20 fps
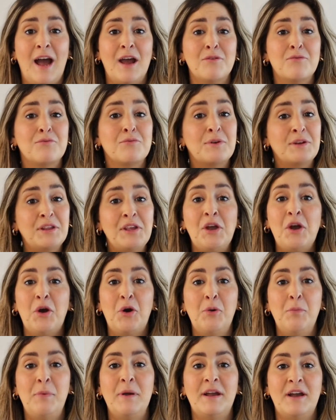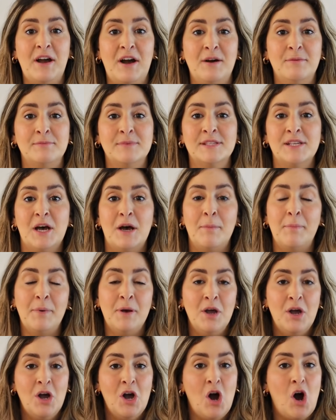I really hope it comes up
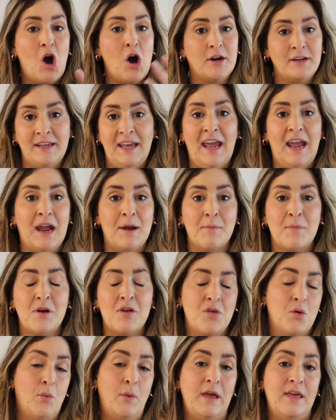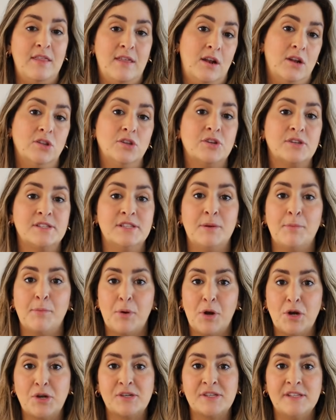on camera the way that it looks in
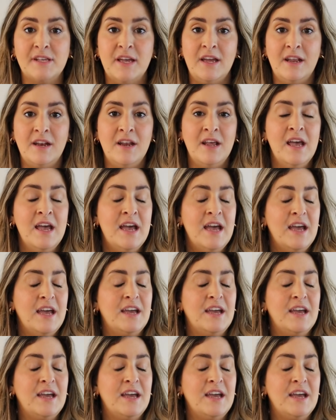person.